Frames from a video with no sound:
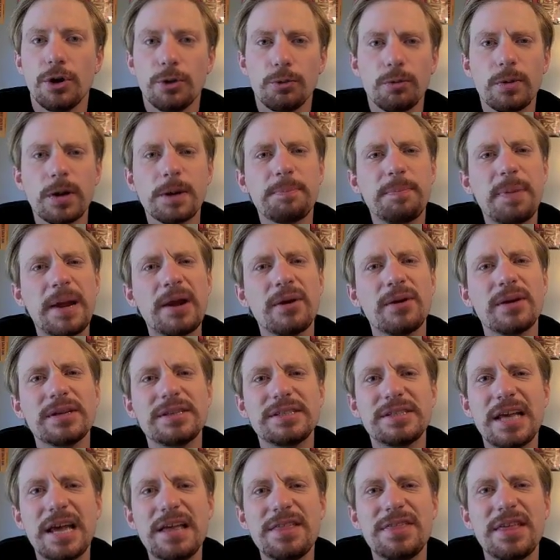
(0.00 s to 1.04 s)
Rick Perry
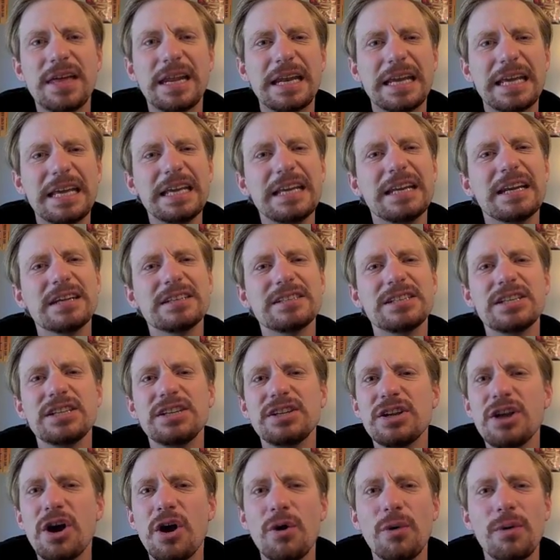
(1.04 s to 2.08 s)
said that he
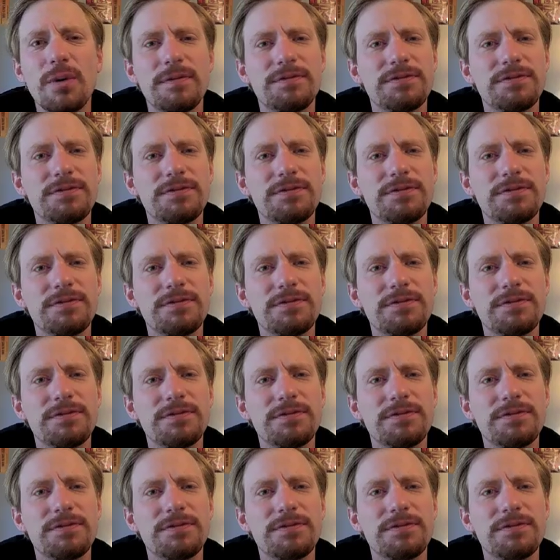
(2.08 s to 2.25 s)
doesn't know